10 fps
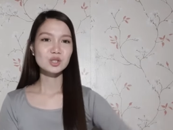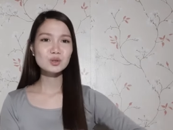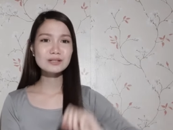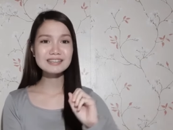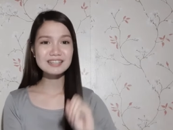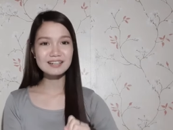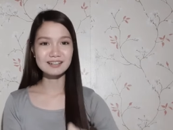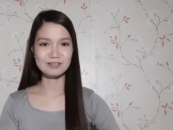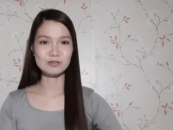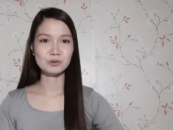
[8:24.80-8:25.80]
Yun ang
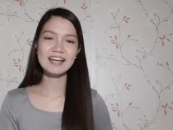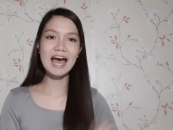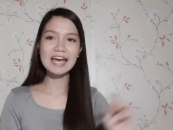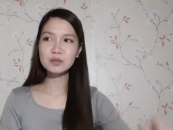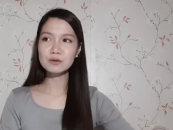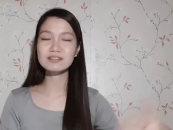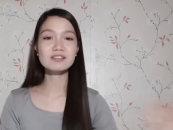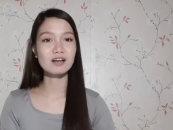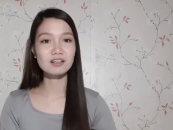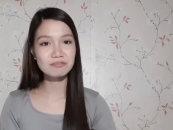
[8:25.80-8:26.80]
tingnan nyo. And I know that
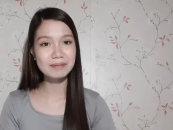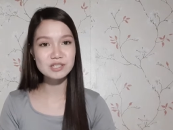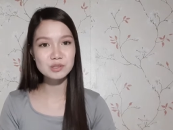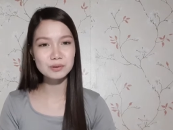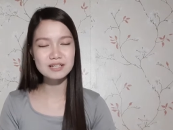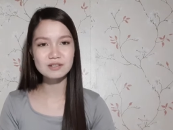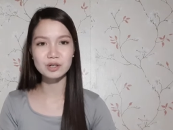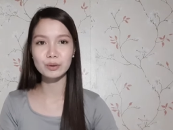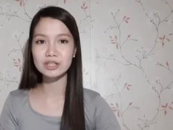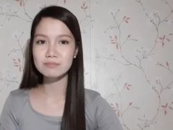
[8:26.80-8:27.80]
a lot of my students
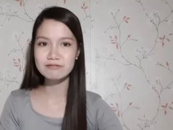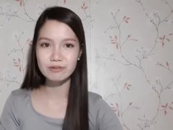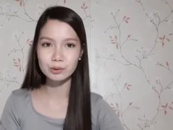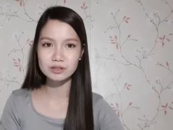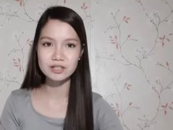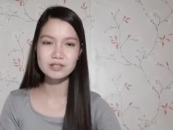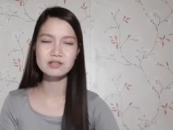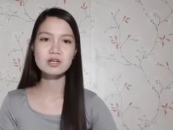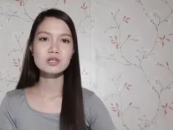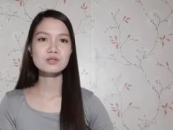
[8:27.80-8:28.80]
are going to be
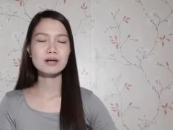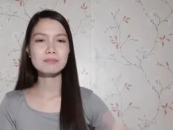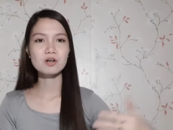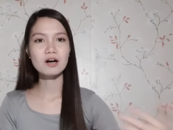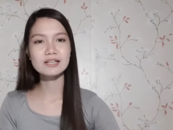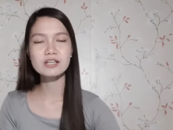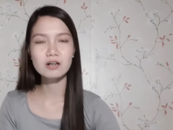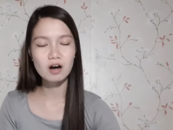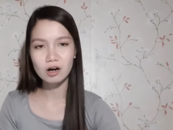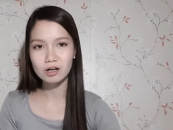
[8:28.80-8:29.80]
voters, so I'm
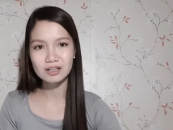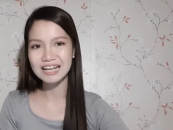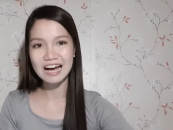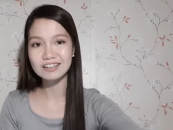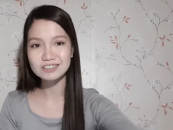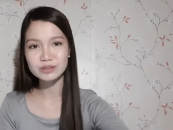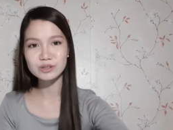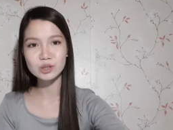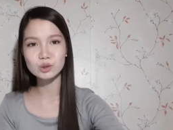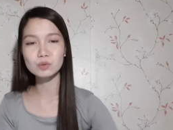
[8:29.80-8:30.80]
calling all out
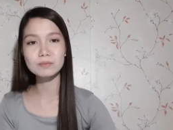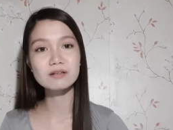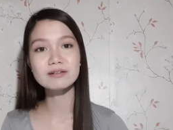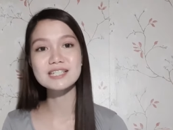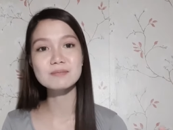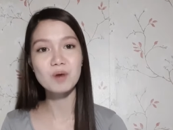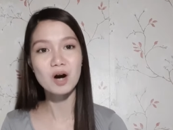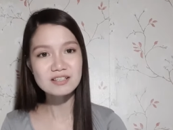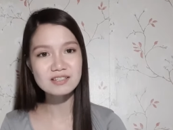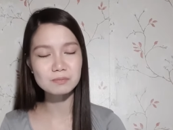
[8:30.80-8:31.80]
on you to be
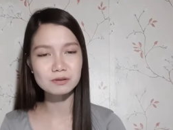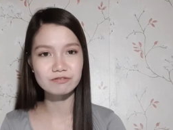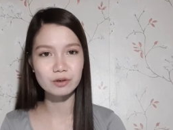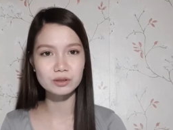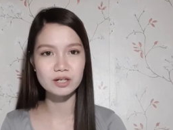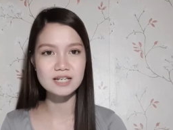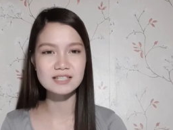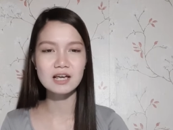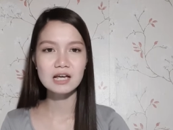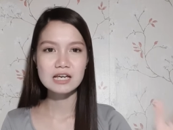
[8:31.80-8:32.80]
responsible
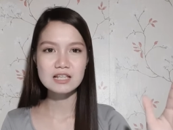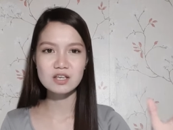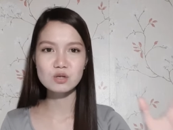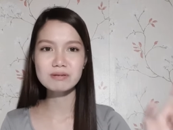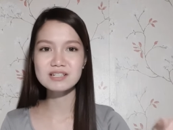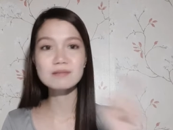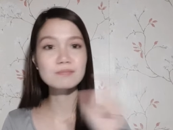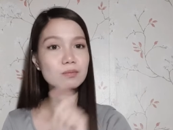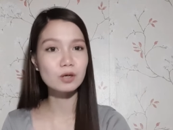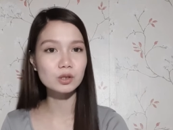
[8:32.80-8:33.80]
voters. Hindi yung basta
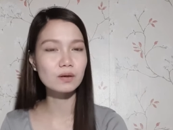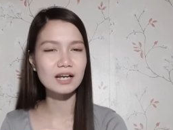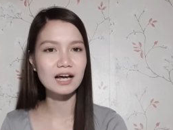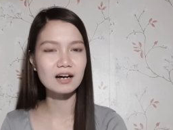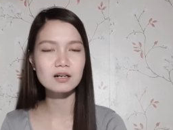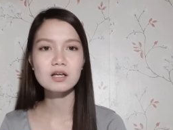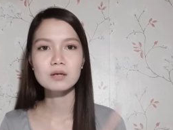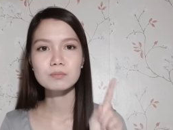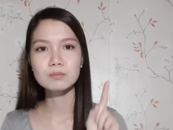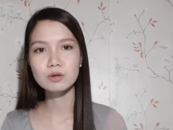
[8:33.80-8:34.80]
bumoto ka lang,
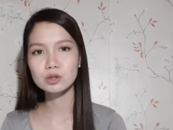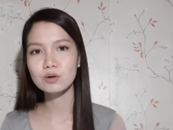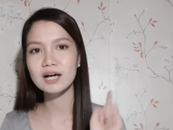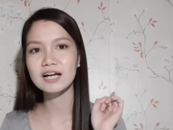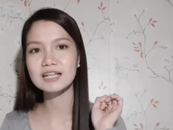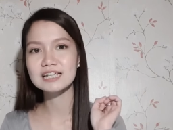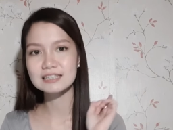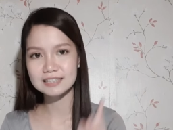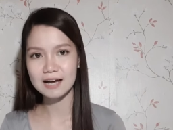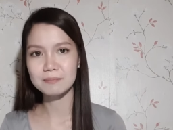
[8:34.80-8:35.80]
bumoto ka
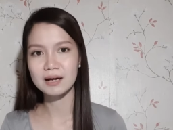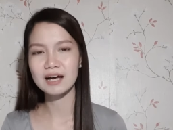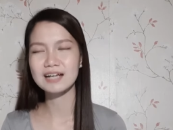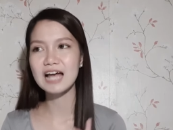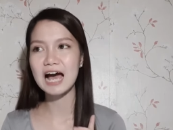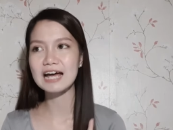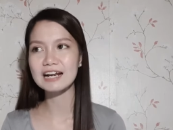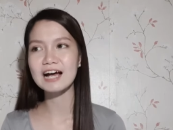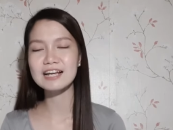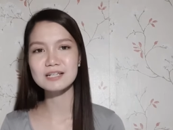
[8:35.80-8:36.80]
ng tama. At
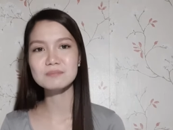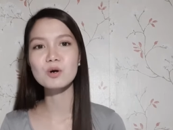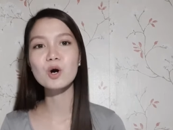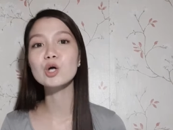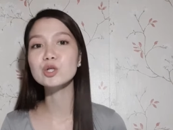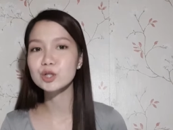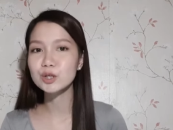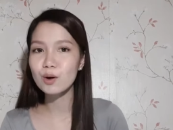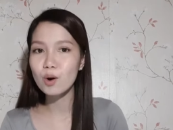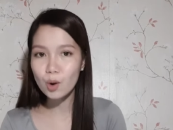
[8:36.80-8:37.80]
aralin mo on
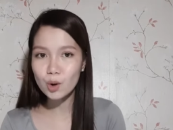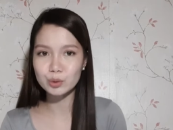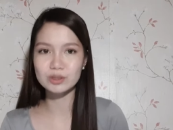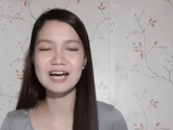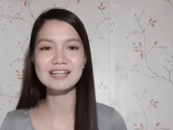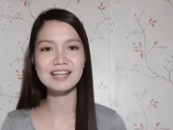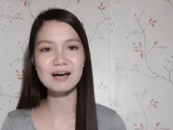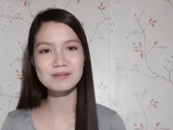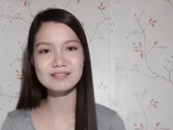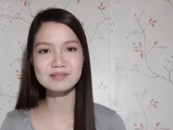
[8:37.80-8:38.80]
your own, at
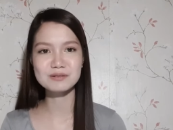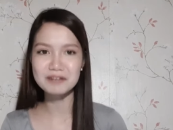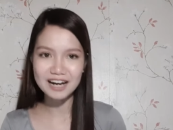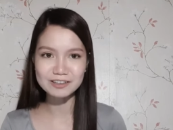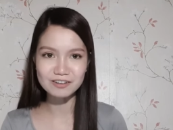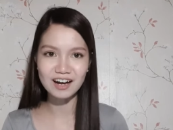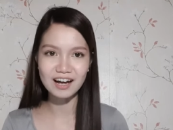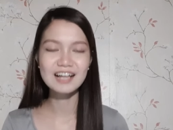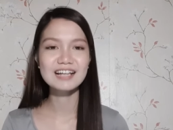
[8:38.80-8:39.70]
dapat sigurado ka